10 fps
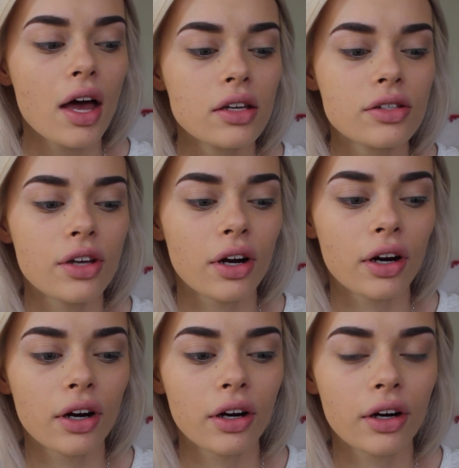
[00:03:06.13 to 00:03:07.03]
So
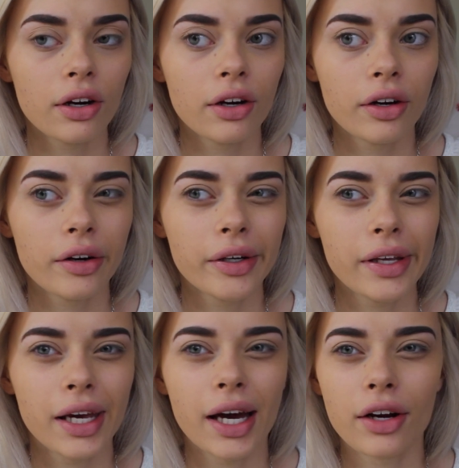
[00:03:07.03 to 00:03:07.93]

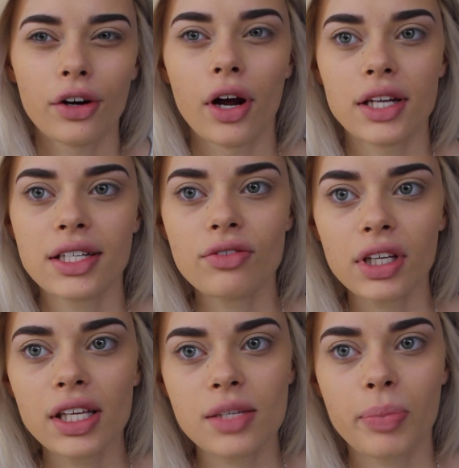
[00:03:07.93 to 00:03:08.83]
yeah, I don't know, it didn't
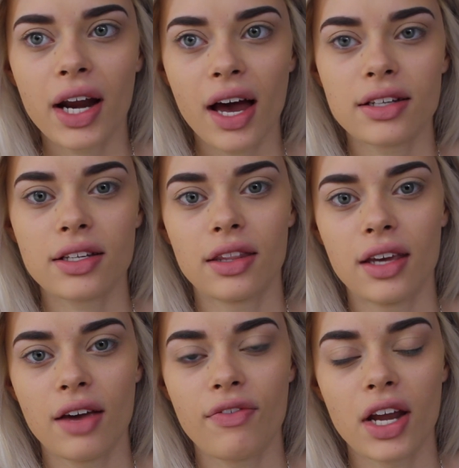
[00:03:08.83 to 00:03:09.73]
really spread out
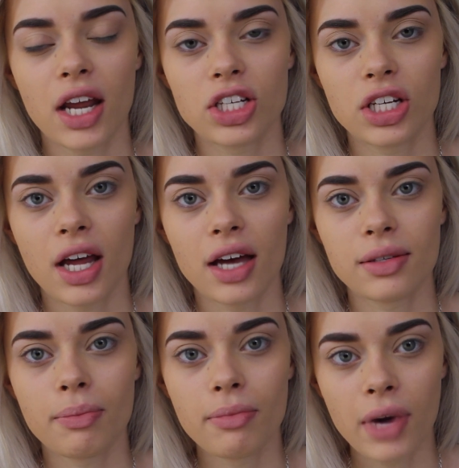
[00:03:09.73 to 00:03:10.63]
the foundation
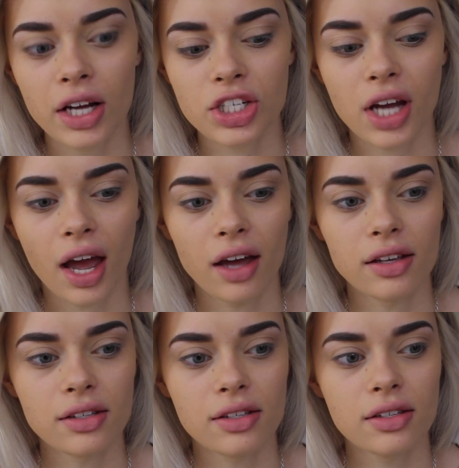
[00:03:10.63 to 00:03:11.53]
as much
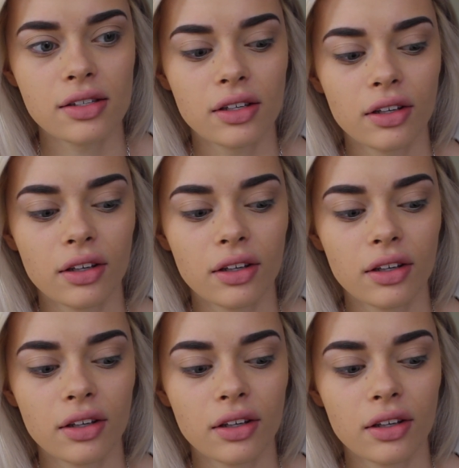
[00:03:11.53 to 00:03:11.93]
as